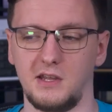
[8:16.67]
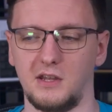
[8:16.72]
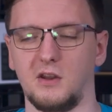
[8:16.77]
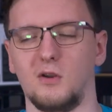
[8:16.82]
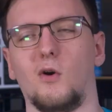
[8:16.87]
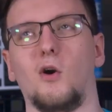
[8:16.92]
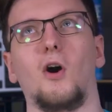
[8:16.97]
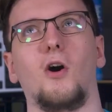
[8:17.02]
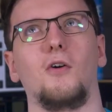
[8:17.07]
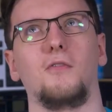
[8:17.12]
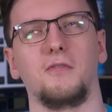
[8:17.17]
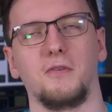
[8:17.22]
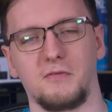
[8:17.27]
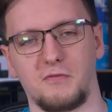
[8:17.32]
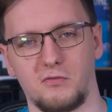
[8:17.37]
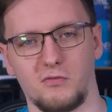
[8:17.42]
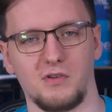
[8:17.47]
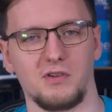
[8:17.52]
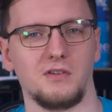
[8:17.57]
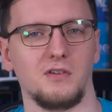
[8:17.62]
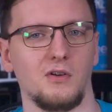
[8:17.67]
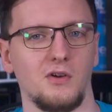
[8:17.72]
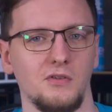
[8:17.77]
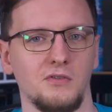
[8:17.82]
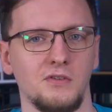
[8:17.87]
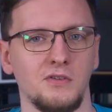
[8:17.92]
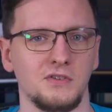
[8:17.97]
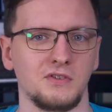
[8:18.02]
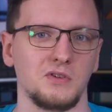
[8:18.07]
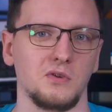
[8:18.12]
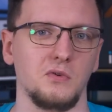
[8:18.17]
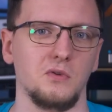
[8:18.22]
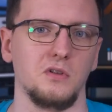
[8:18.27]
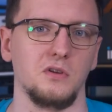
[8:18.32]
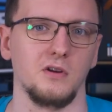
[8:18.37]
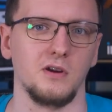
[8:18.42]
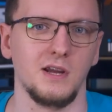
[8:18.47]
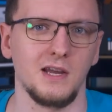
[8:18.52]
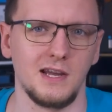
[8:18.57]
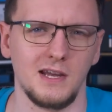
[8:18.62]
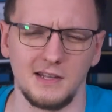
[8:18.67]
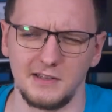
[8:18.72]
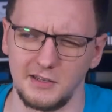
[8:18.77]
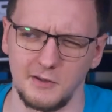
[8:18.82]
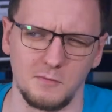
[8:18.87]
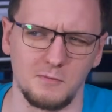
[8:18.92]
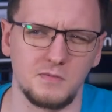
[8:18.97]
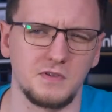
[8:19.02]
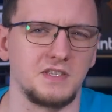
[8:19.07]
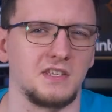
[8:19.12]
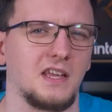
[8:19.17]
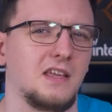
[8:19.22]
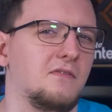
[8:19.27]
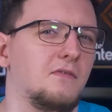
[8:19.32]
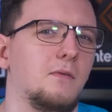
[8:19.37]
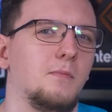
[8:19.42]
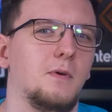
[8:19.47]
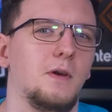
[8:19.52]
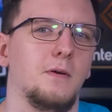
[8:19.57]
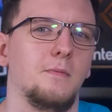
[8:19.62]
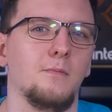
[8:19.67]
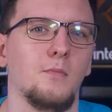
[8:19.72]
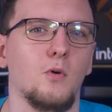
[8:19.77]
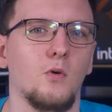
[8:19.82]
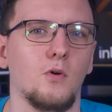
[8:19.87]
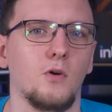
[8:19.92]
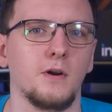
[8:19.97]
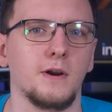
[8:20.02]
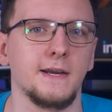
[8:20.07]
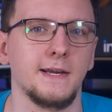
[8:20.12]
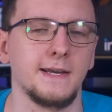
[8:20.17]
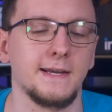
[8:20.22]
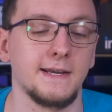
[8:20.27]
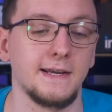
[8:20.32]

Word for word: you know off of grid and onto solar to save a bit more.